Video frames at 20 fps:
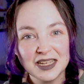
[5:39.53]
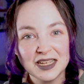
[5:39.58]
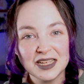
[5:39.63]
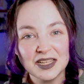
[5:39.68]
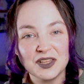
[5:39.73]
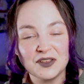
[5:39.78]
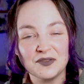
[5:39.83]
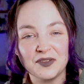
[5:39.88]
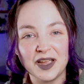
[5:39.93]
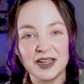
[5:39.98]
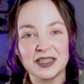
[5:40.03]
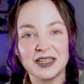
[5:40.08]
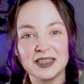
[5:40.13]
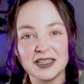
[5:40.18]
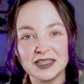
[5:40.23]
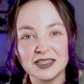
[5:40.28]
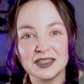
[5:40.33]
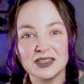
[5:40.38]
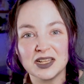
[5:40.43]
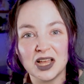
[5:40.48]
The fact that
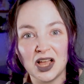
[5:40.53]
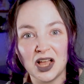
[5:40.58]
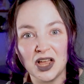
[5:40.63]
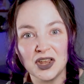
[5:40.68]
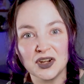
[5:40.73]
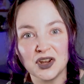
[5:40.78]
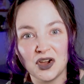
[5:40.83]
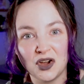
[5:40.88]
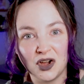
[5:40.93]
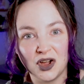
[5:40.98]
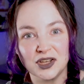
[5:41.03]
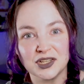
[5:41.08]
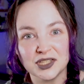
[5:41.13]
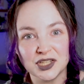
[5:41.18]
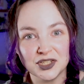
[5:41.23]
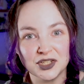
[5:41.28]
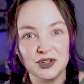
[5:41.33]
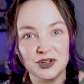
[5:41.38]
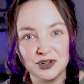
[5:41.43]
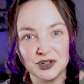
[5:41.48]
this is
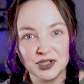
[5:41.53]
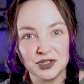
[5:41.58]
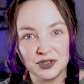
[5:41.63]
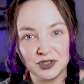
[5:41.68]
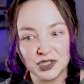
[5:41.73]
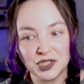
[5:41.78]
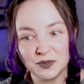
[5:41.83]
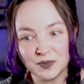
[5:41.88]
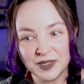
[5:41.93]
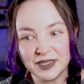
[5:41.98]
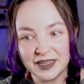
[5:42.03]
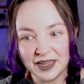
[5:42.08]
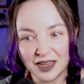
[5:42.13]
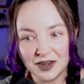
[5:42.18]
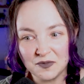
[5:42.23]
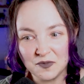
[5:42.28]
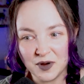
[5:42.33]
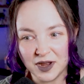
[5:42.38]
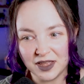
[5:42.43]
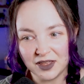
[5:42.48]
unconstitutional to
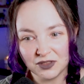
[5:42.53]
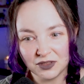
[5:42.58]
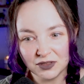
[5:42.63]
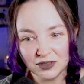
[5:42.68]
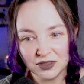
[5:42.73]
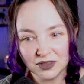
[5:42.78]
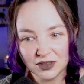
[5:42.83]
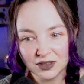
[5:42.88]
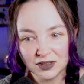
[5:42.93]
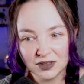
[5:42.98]
begin with.